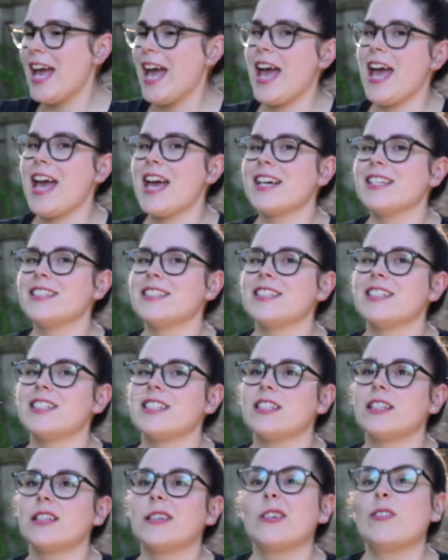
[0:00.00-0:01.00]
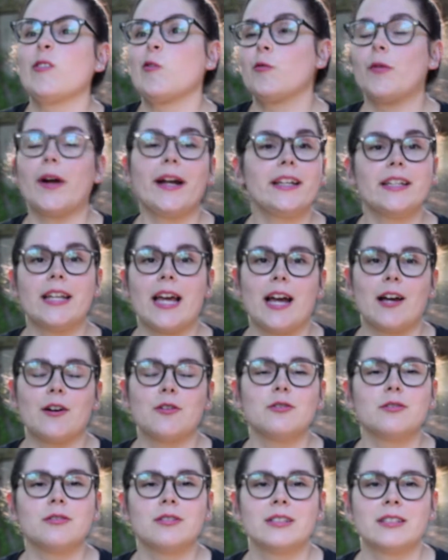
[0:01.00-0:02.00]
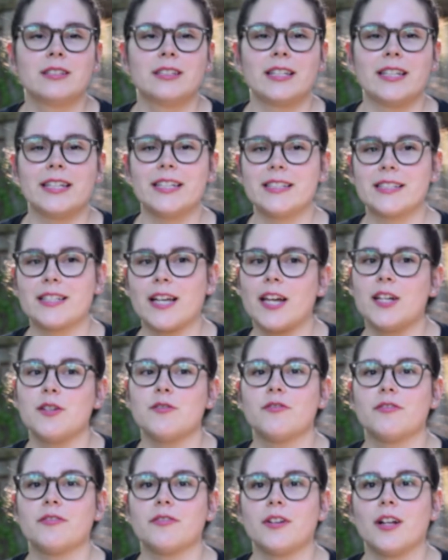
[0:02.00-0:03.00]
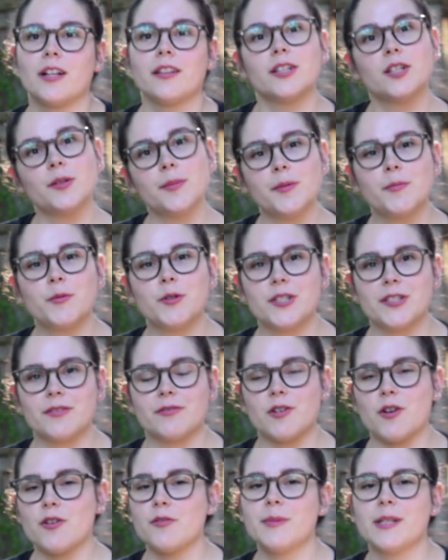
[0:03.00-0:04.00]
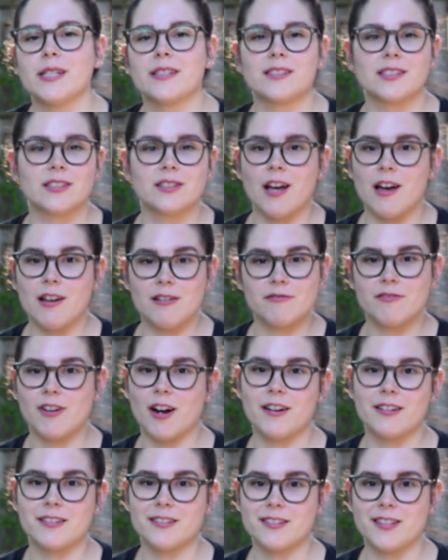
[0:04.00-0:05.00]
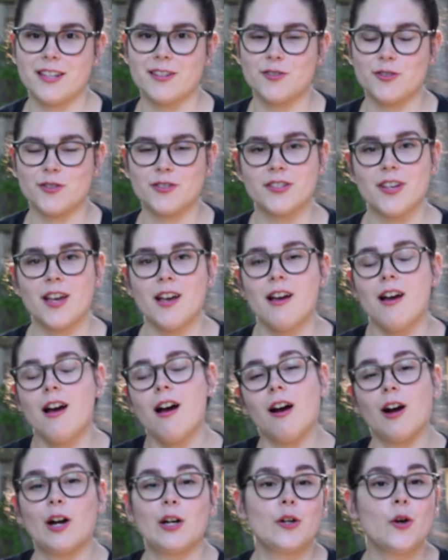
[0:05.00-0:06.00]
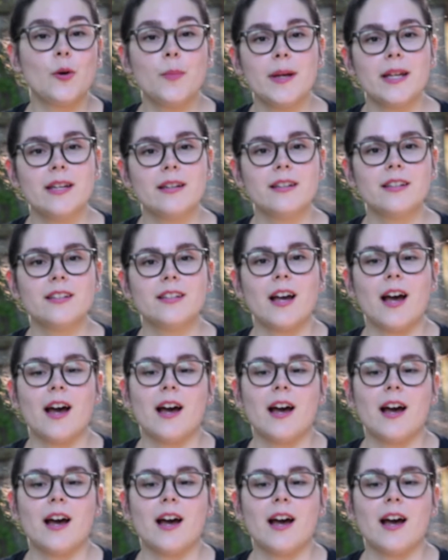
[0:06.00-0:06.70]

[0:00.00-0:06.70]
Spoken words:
and right now, it's kind of a little bit more difficult because a lot of garden centers aren't open.